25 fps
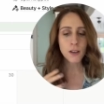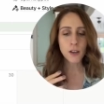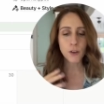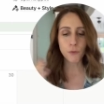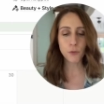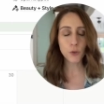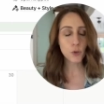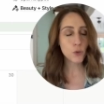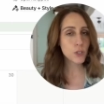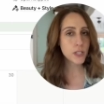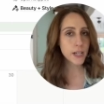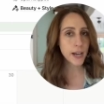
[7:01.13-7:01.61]

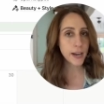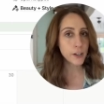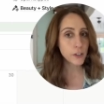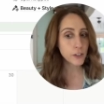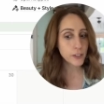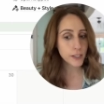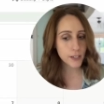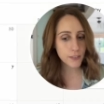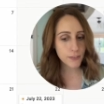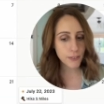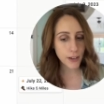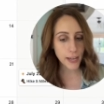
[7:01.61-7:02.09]
food
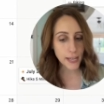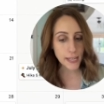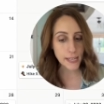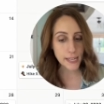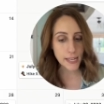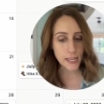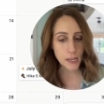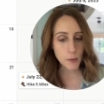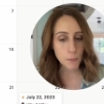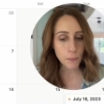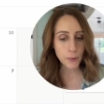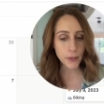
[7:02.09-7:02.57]
diary if I
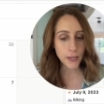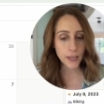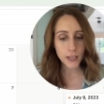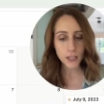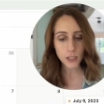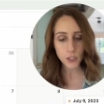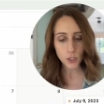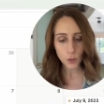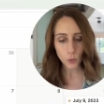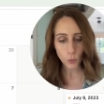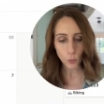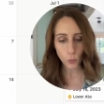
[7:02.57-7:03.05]
keep
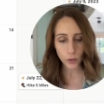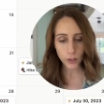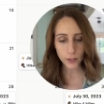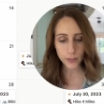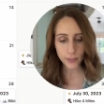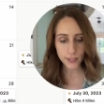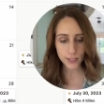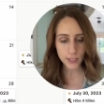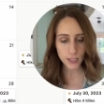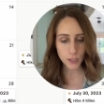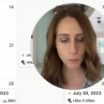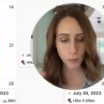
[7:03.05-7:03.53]
it.
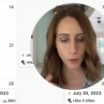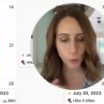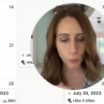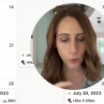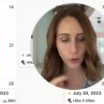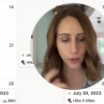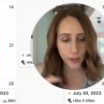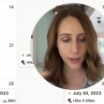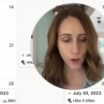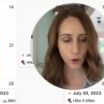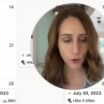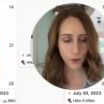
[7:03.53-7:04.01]
This is my
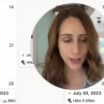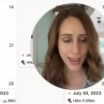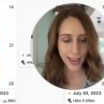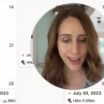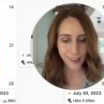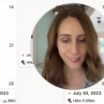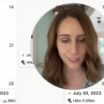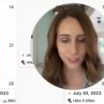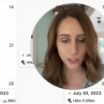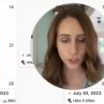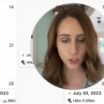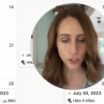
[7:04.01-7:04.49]
workout
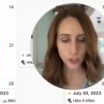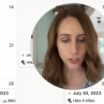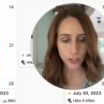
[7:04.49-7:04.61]
calendar